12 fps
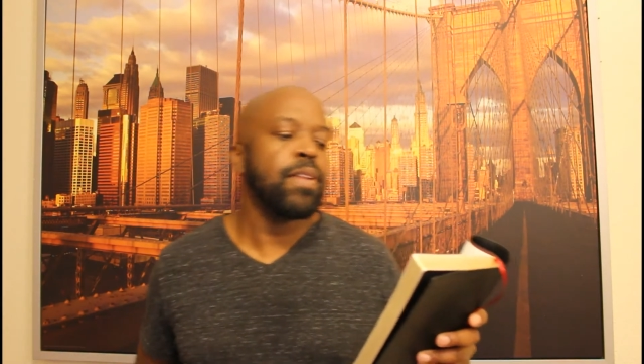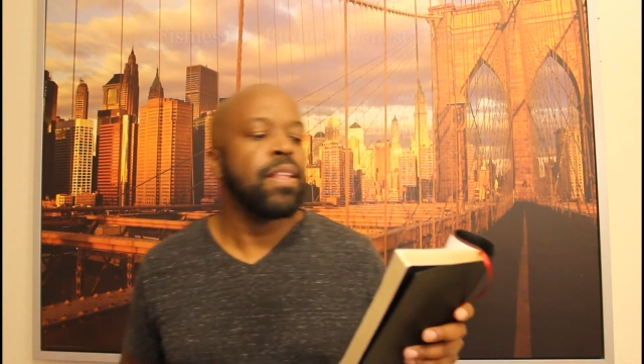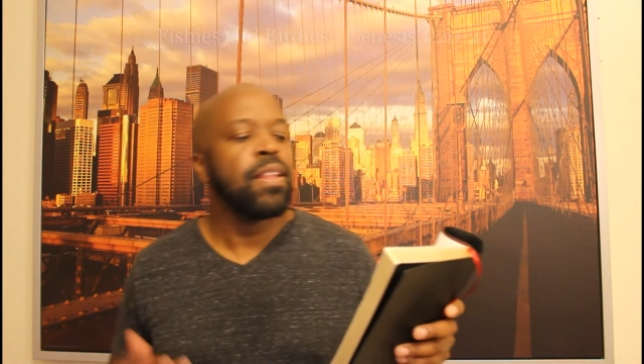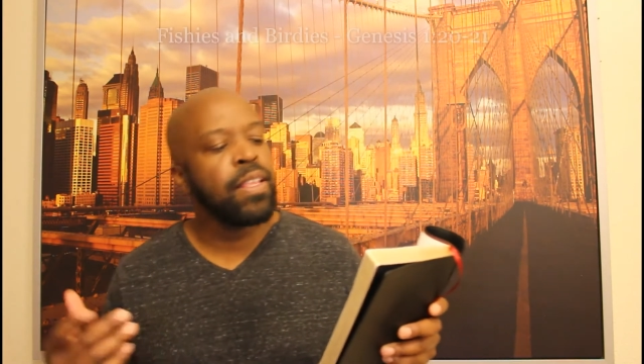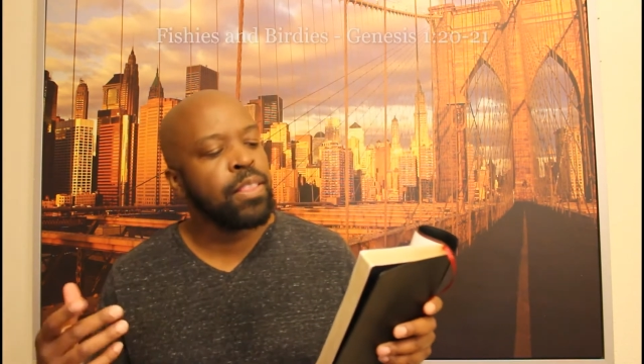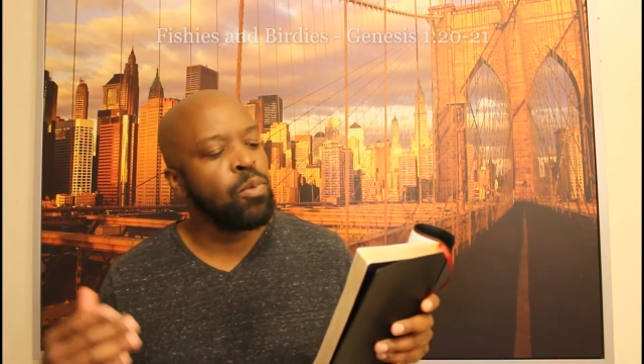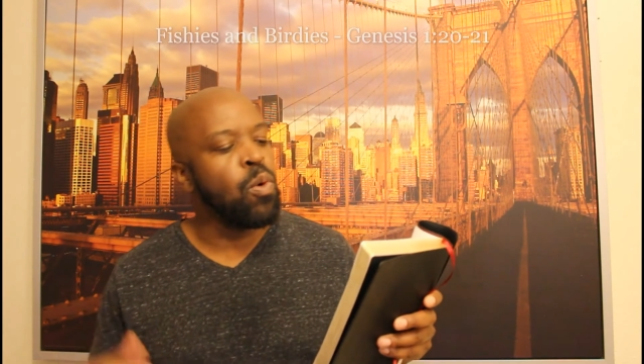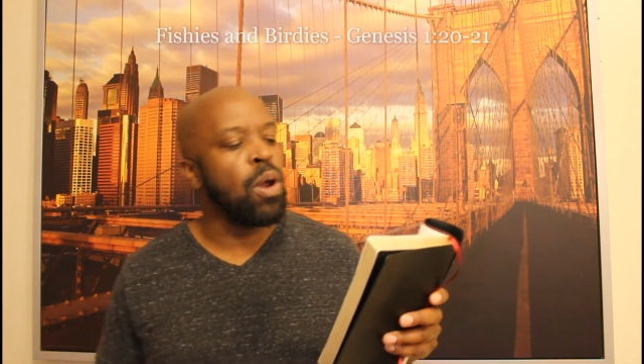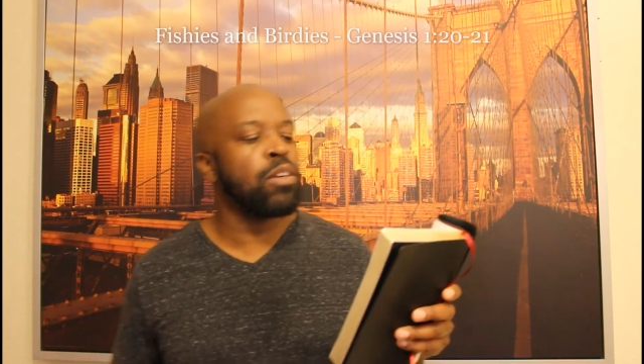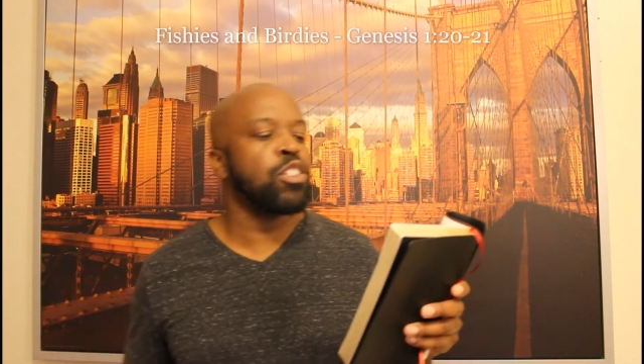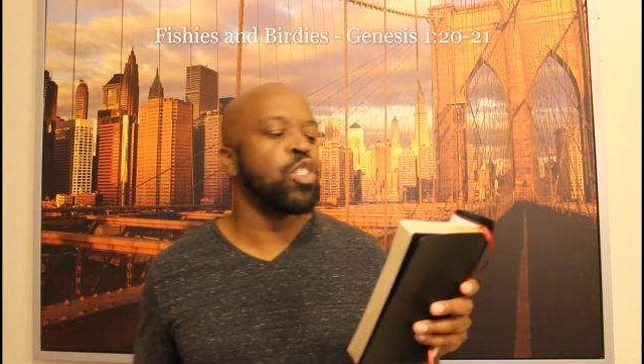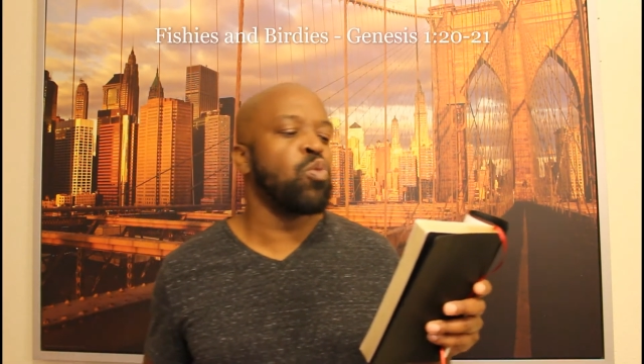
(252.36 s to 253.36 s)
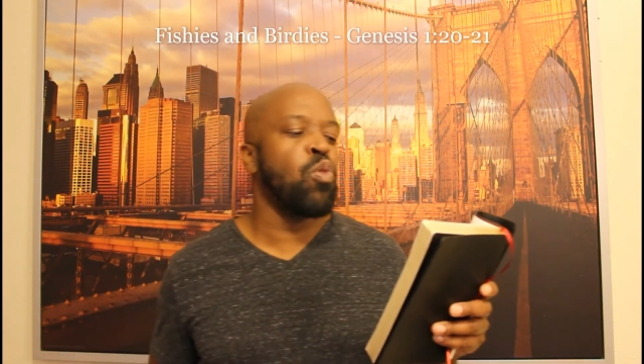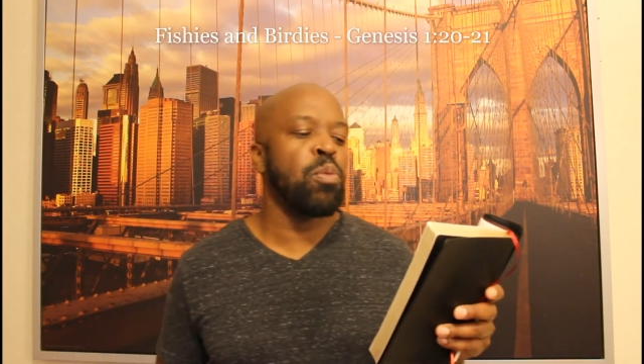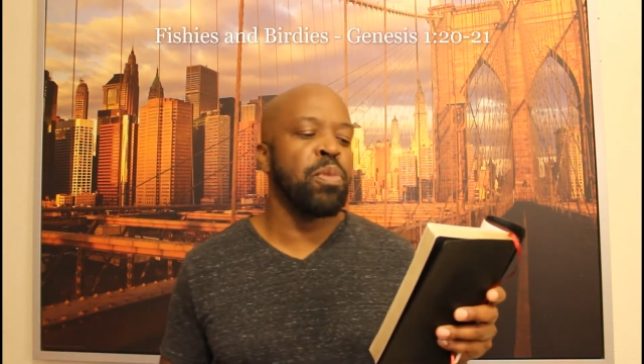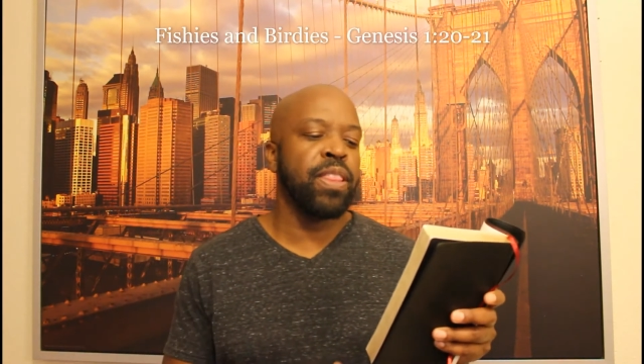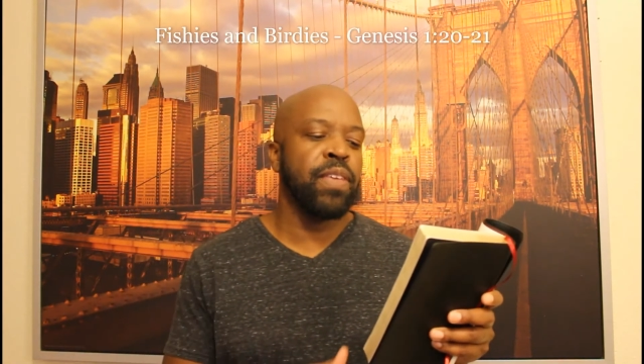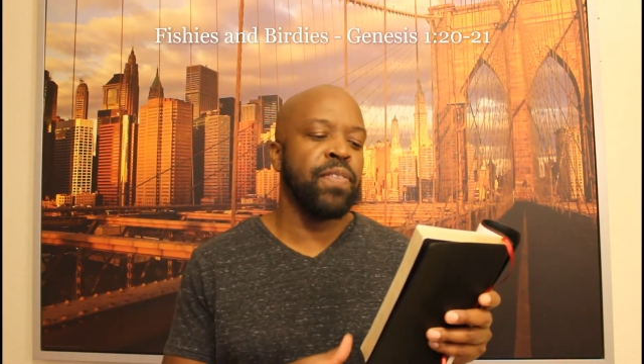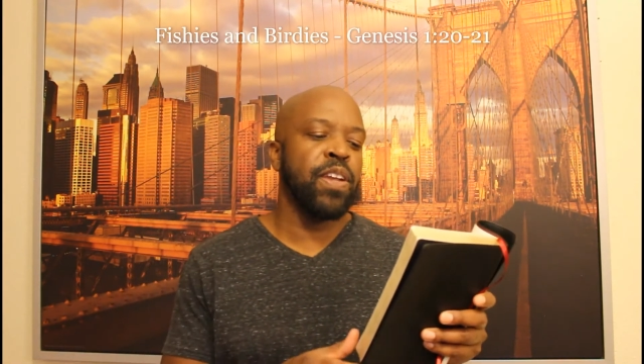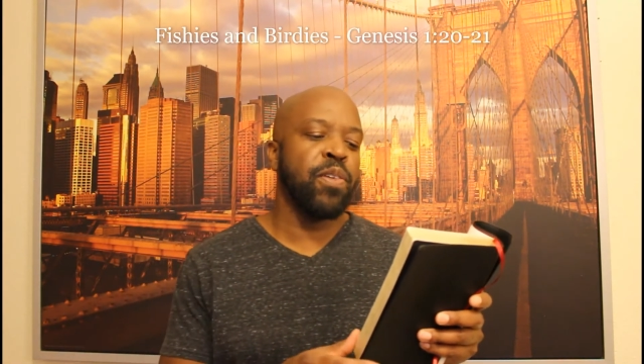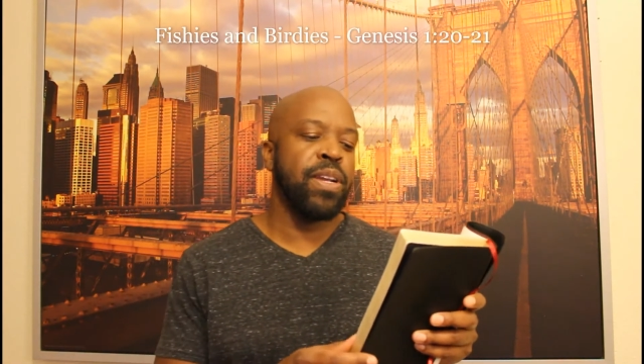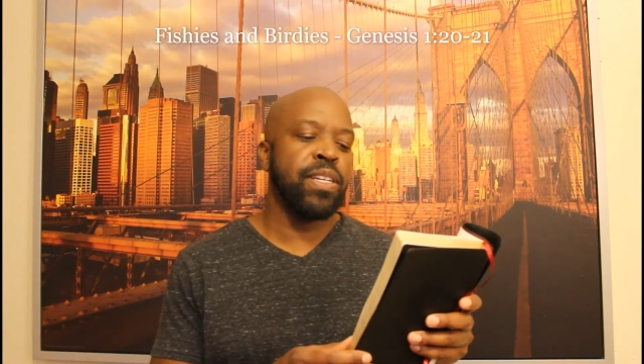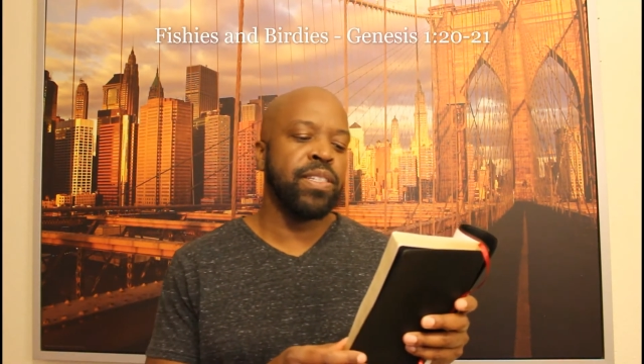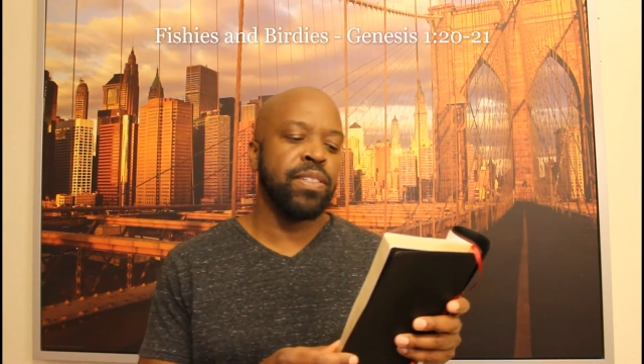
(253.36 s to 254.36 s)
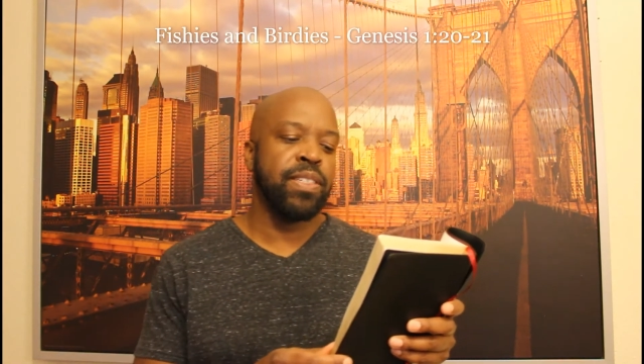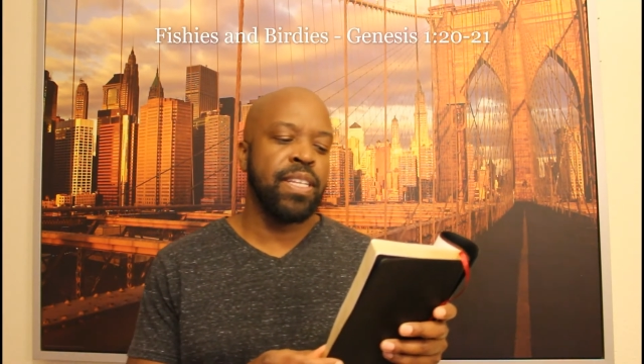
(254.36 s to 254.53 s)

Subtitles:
let the waters swarm with living creatures,